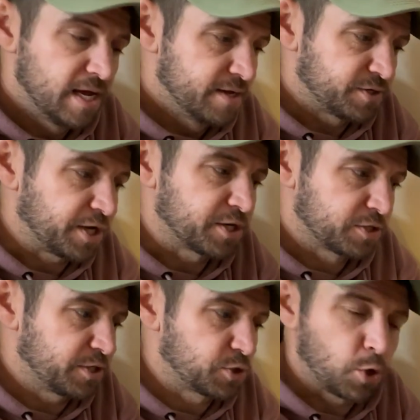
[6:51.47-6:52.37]
So
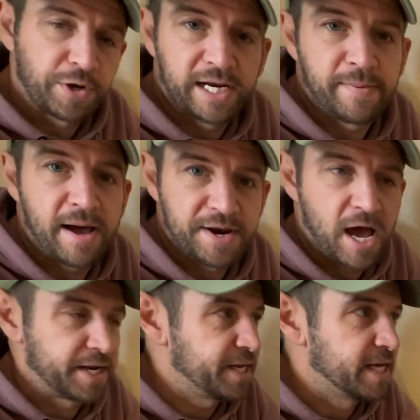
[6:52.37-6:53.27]
you're talking about
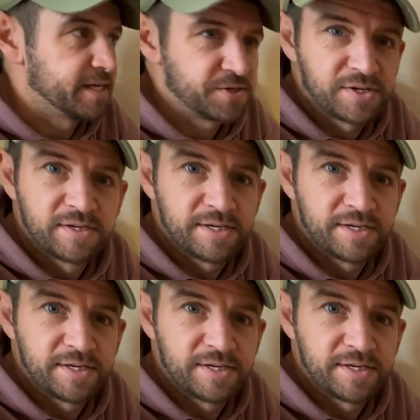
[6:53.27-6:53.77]
9 years.